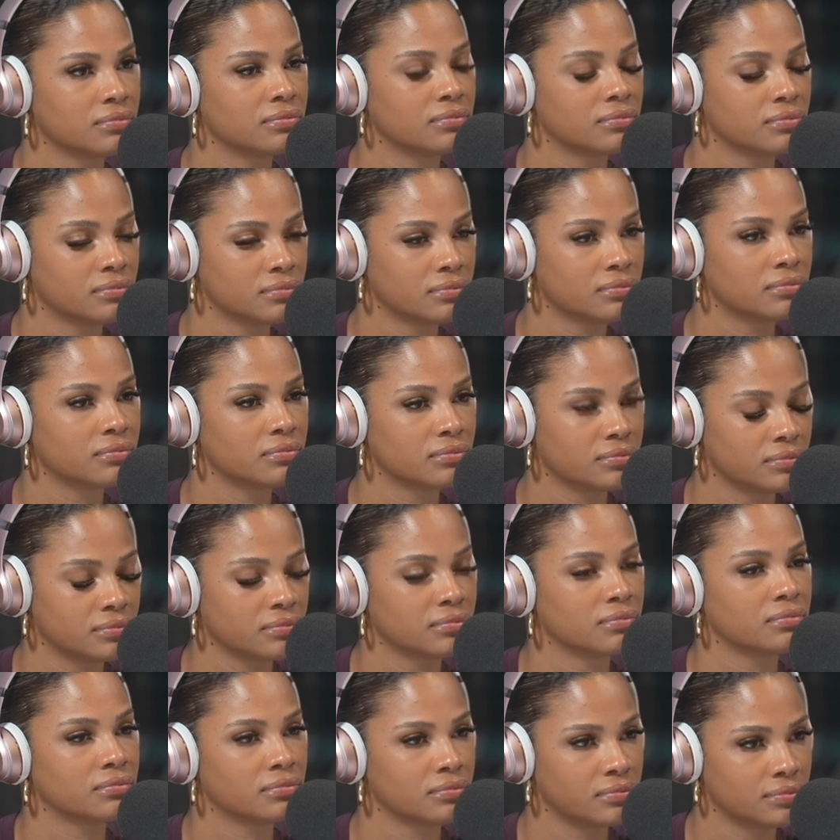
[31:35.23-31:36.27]

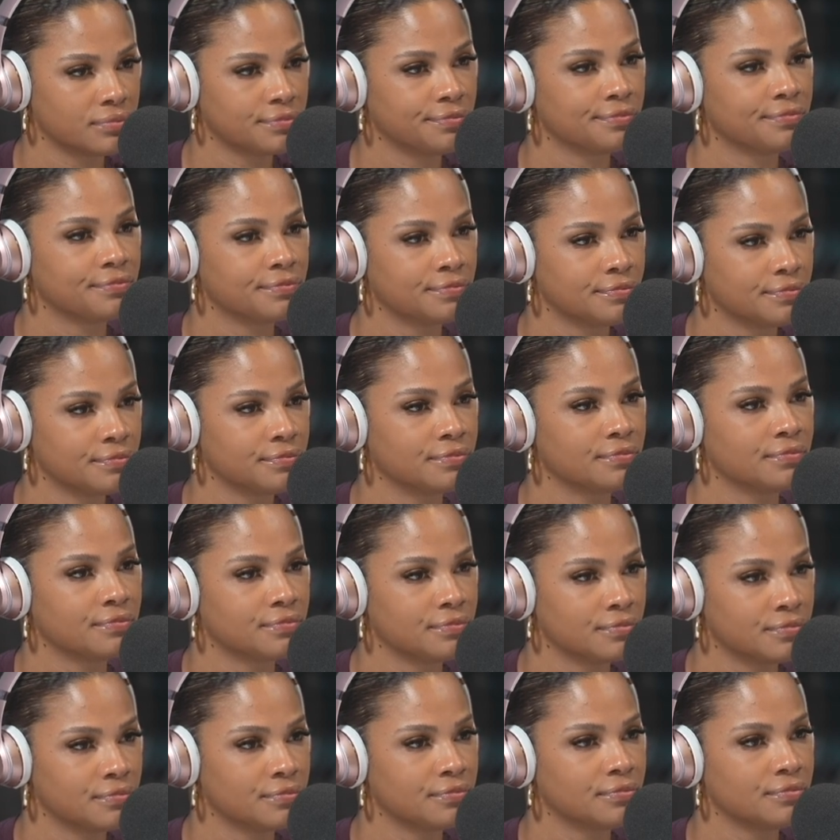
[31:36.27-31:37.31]

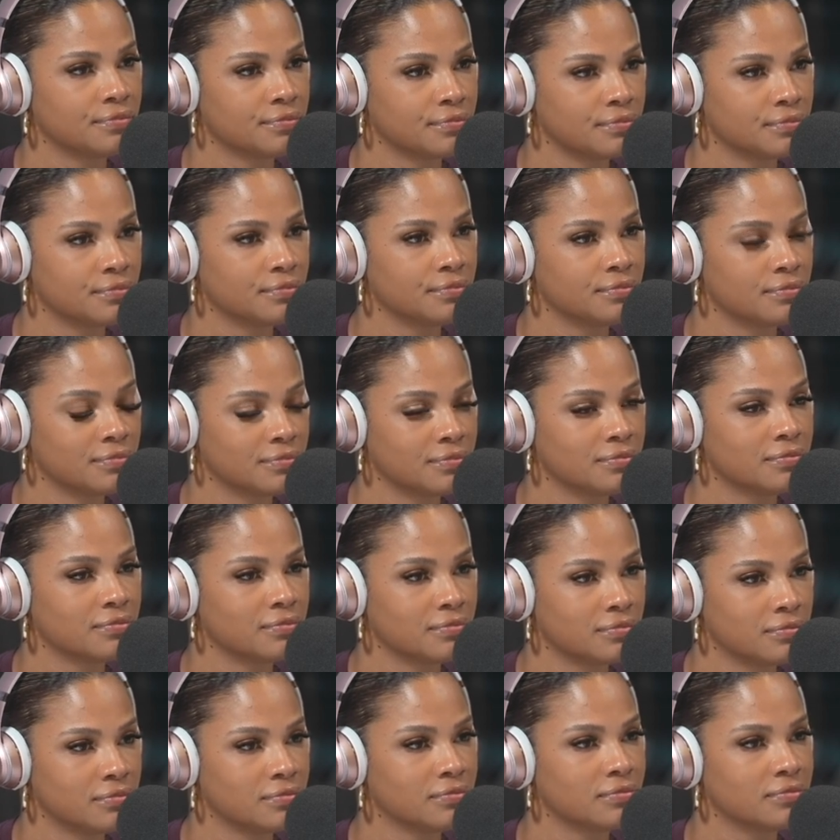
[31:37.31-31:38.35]

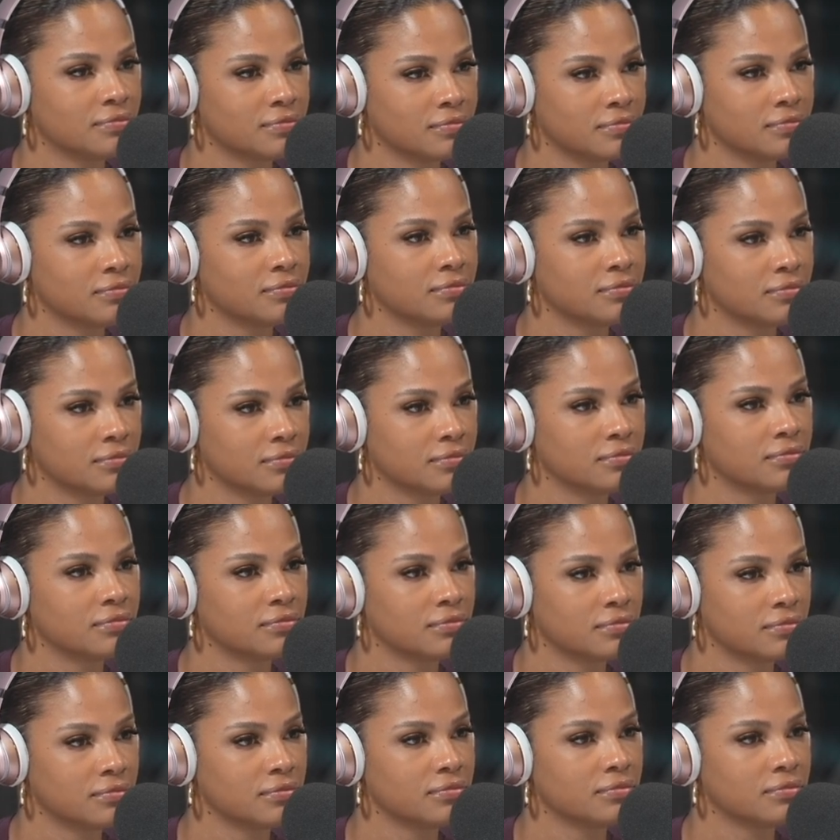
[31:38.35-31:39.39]

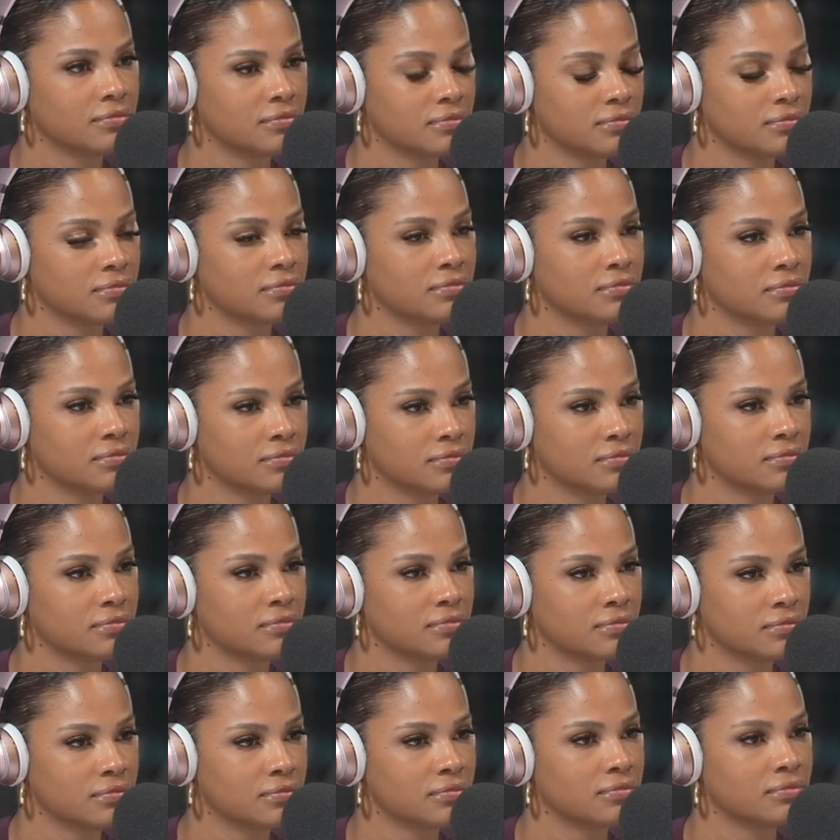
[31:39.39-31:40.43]

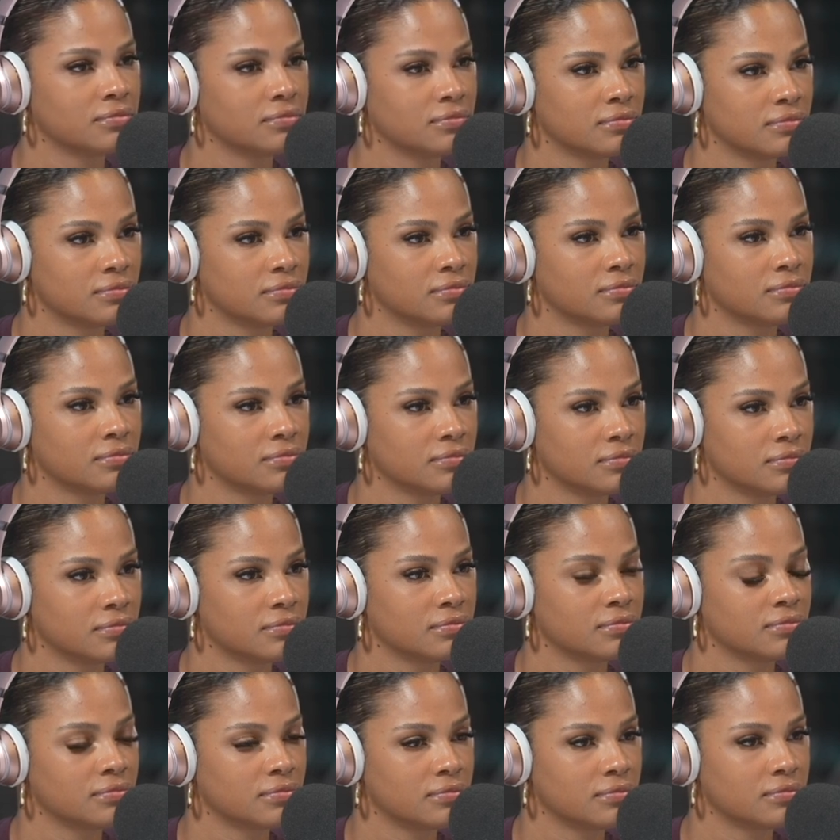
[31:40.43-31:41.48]

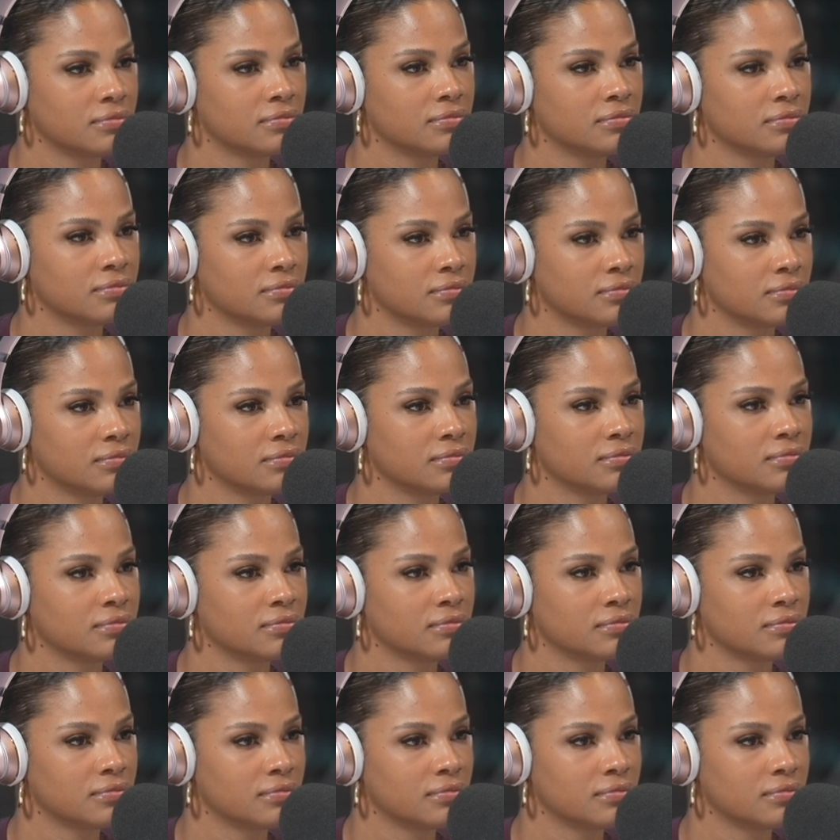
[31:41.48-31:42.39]
No words are spoken by the person on screen.